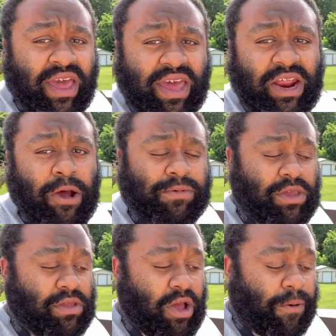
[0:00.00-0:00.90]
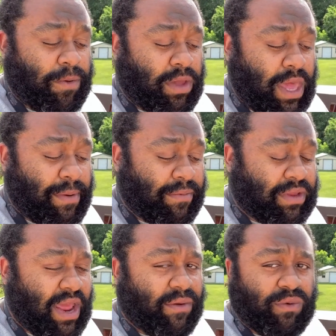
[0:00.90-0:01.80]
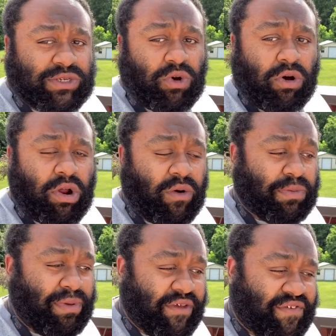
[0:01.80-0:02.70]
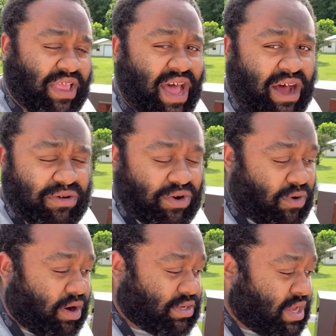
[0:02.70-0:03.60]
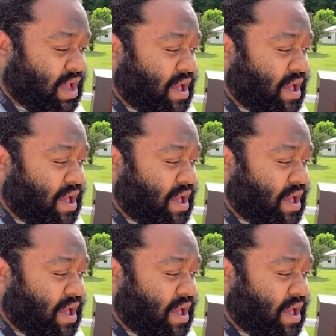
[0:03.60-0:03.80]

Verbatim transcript: It'll help, to, help you keep up to date with what's going on with Big Fella Outdoors.